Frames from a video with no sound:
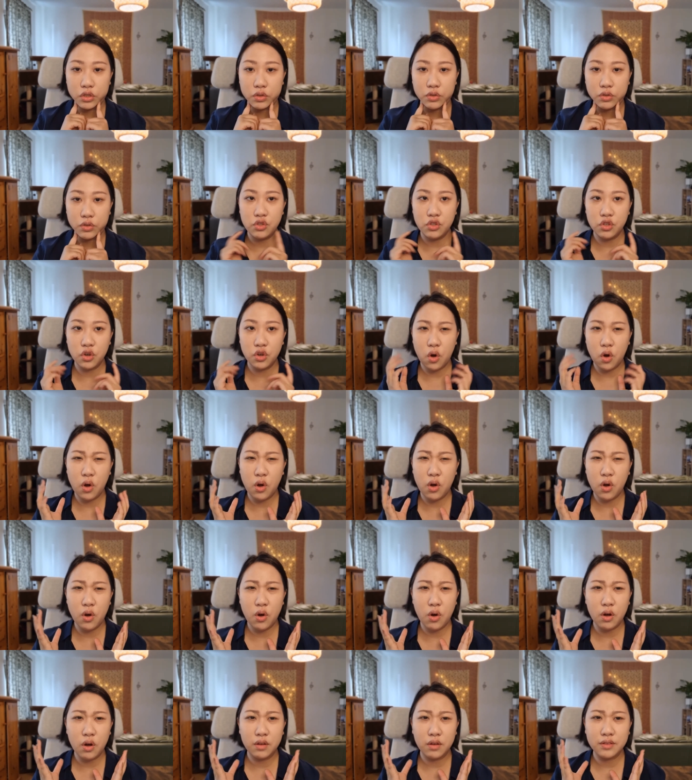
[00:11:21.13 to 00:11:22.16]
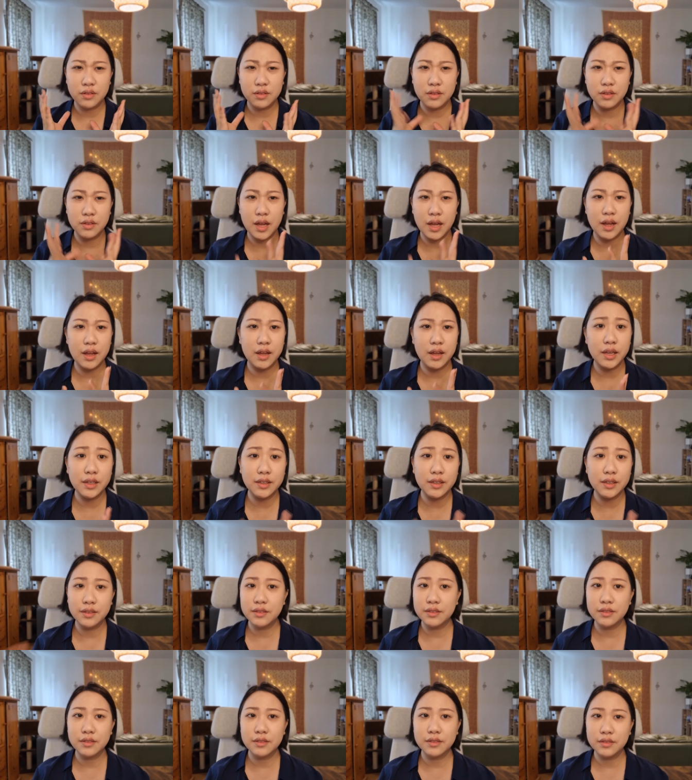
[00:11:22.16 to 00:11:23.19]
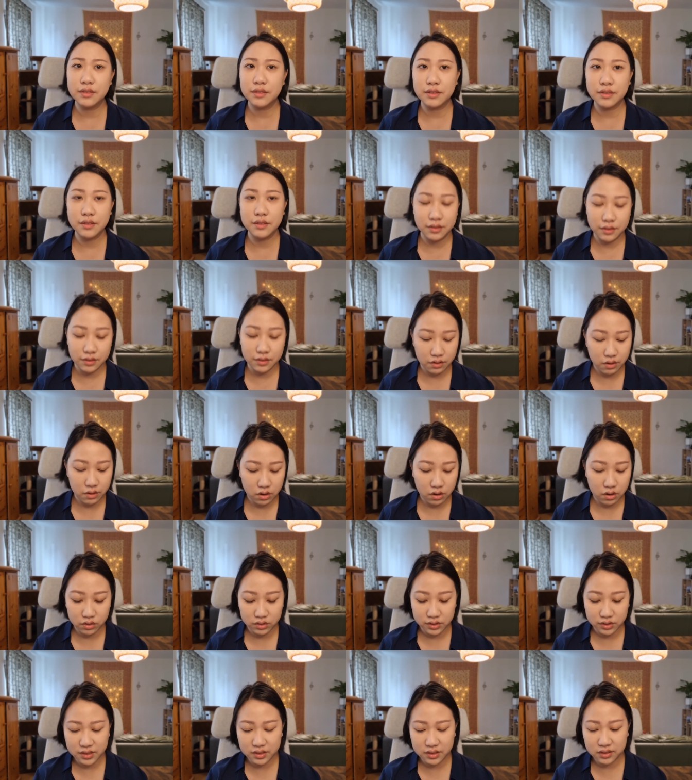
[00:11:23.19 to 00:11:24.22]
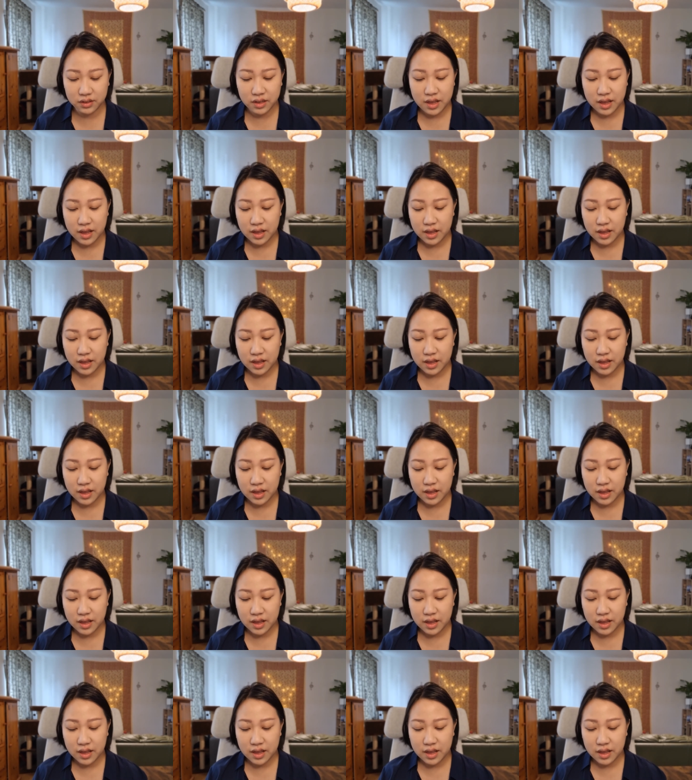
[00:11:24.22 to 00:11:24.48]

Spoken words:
jawline. So